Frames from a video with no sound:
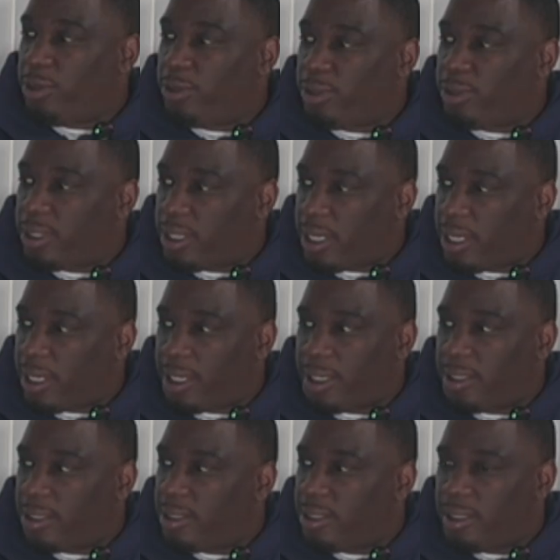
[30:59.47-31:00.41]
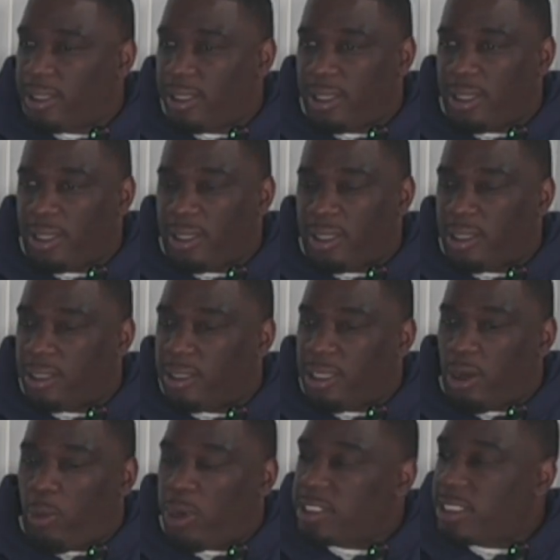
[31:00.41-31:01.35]
you doing?
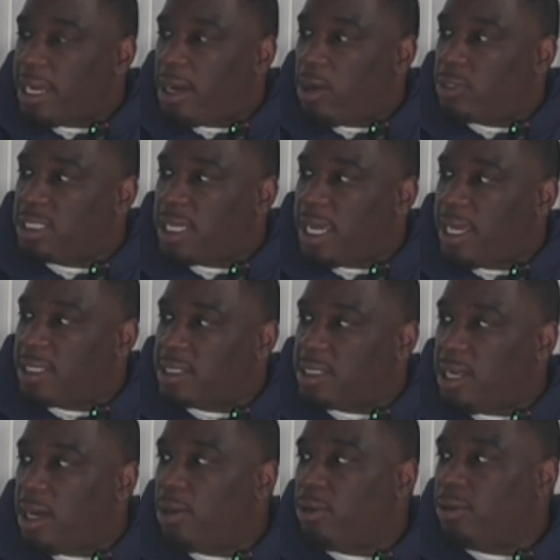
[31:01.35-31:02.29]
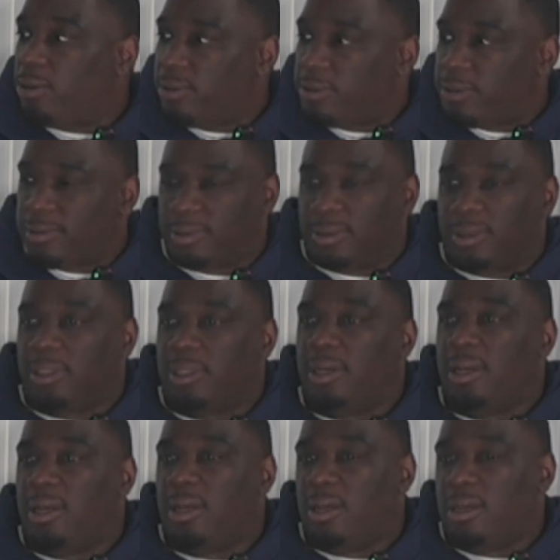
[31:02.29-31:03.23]
Like, the worst they gonna say is no.
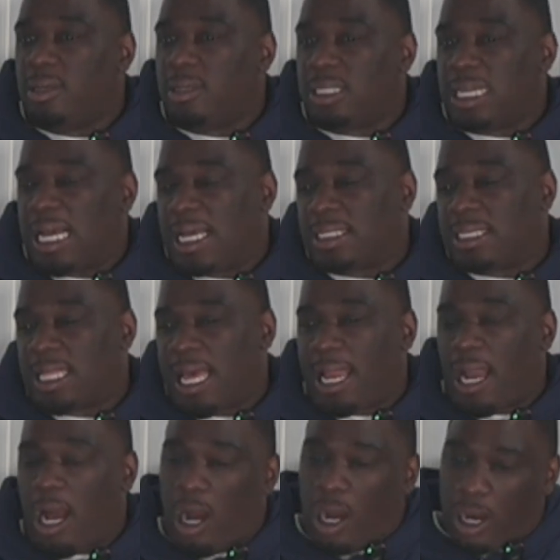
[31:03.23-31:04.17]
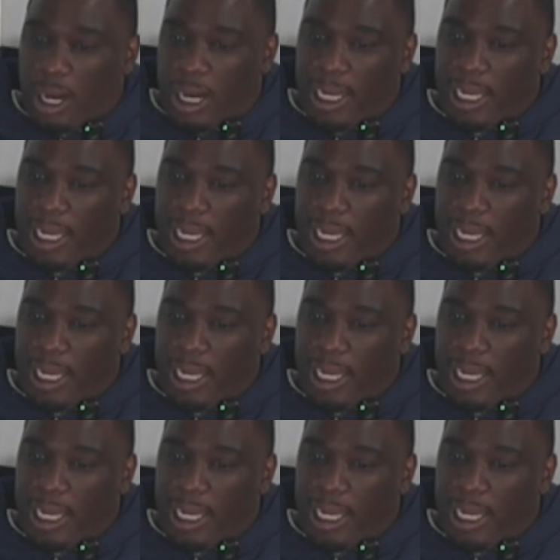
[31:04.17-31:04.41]
So I was like, all